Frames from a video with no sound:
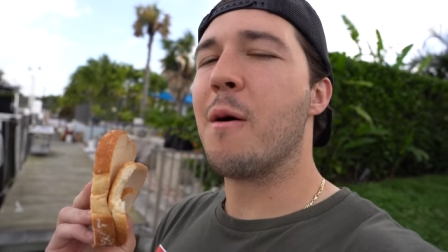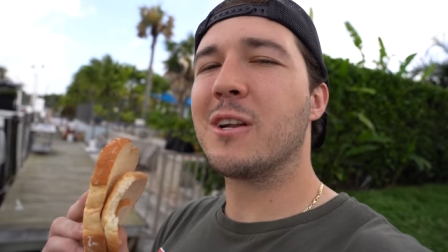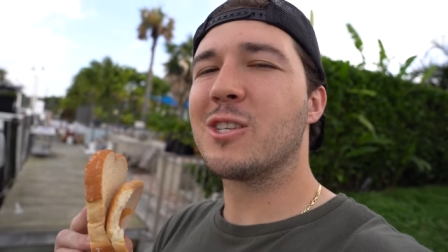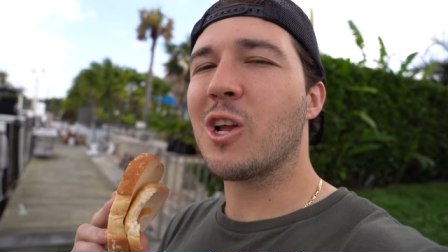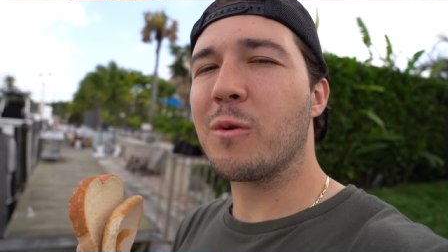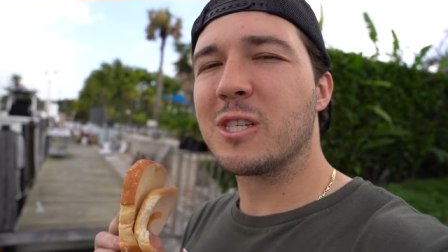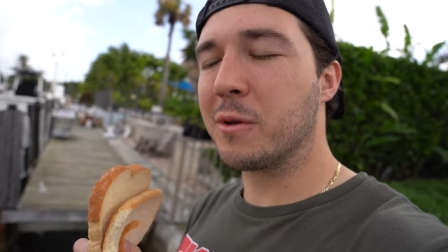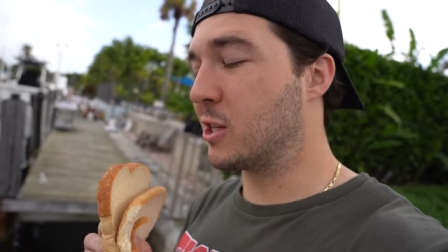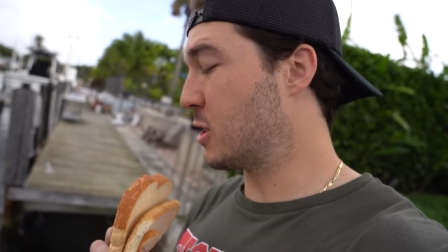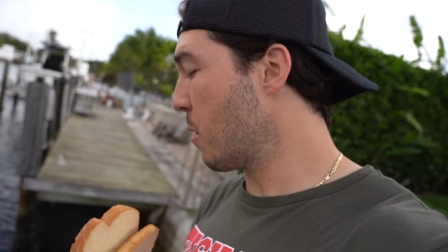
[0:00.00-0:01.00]
I'm gonna start with some
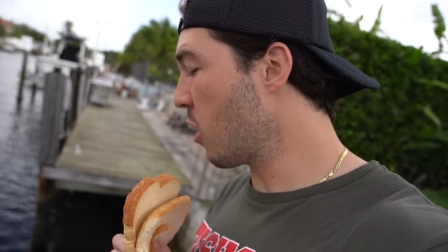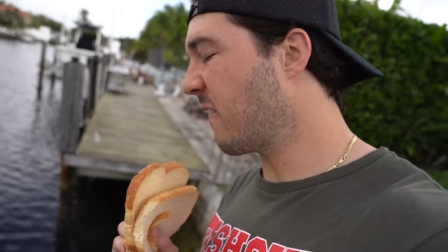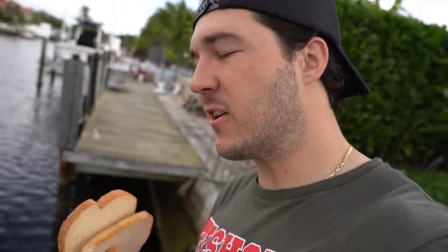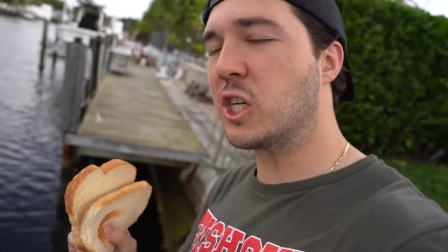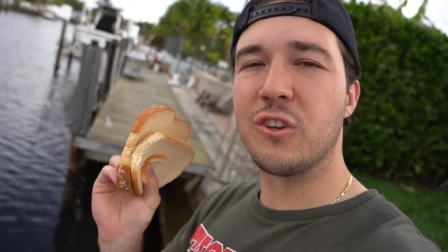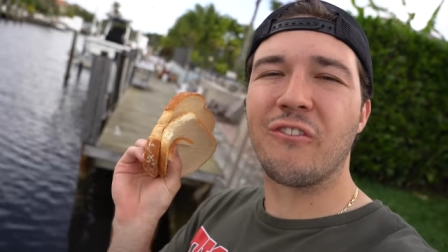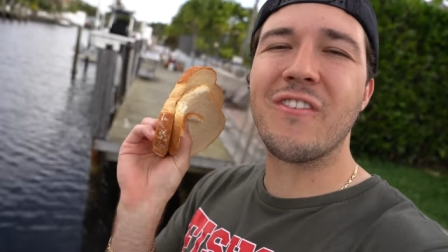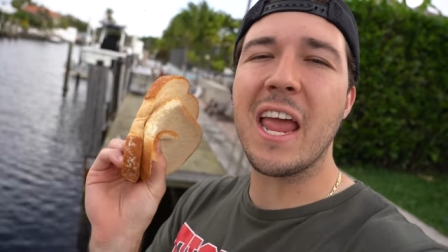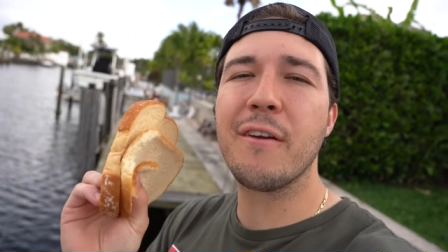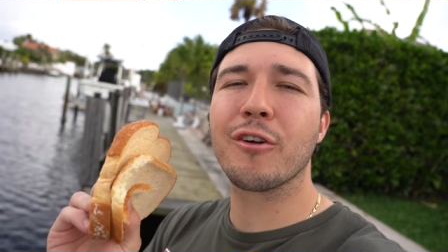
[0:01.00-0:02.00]
of the smaller fish's
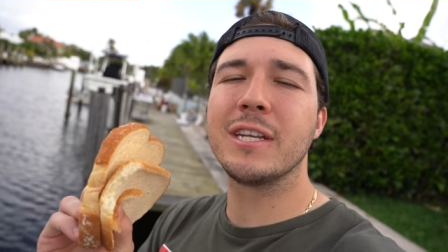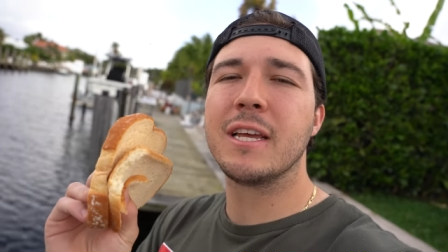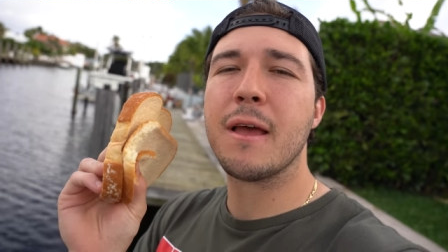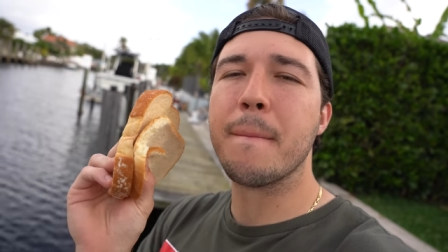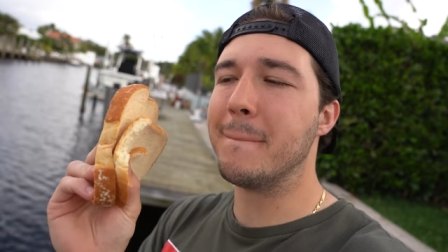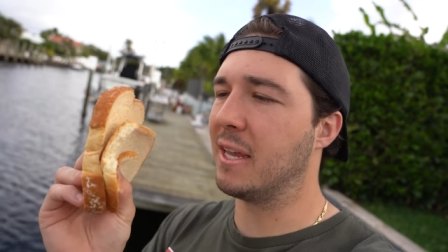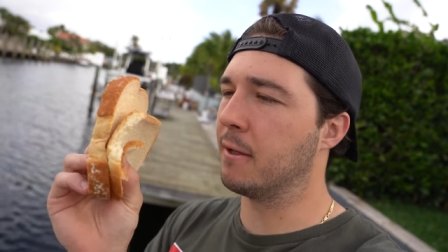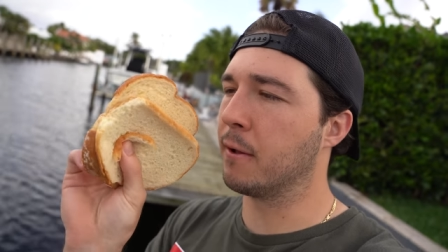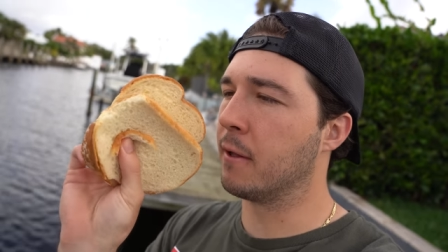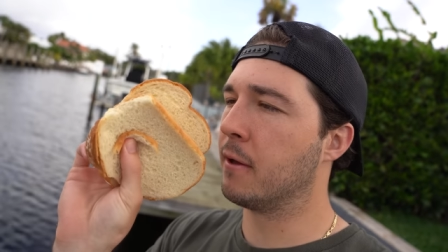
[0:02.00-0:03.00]
favorite meal,